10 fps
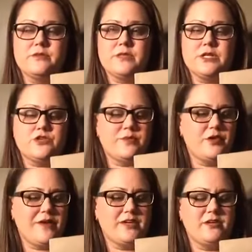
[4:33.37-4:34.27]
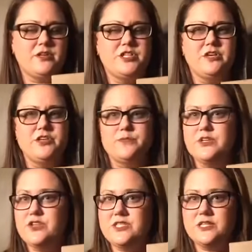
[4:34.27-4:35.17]
trouble they're having in articulation may
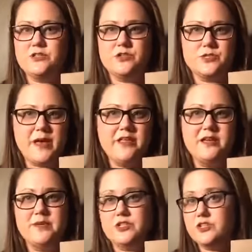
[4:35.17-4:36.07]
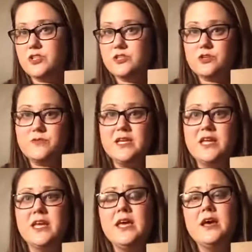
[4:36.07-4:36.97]
translate to their spelling, may translate to their reading,
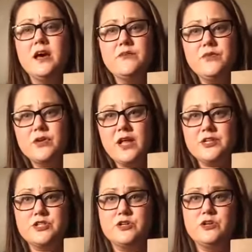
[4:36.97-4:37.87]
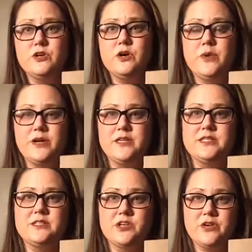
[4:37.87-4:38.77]
and phonological awareness
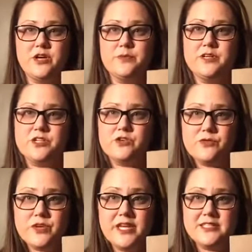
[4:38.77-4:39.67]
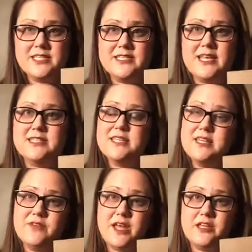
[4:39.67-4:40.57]
is a greater predictor of reading success than
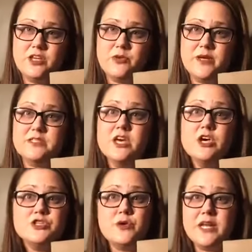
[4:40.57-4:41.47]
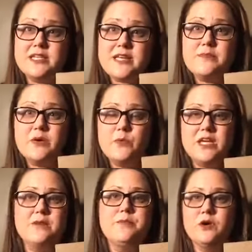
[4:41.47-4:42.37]
even IQ is. So anytime that we
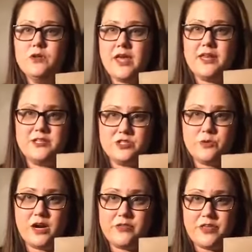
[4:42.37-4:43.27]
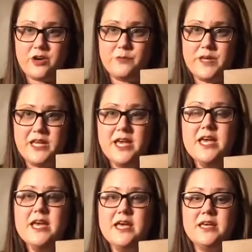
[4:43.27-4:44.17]
can pull that into our therapy
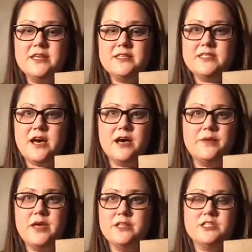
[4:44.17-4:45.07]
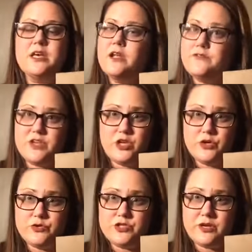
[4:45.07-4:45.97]
is it's of
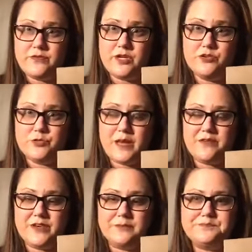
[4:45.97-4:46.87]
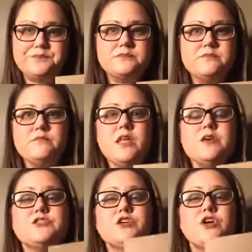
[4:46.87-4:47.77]
huge benefit.
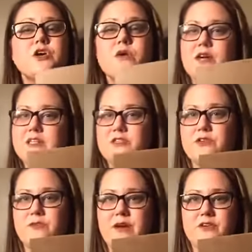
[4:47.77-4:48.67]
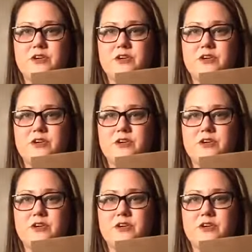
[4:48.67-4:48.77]
So, okay, so you have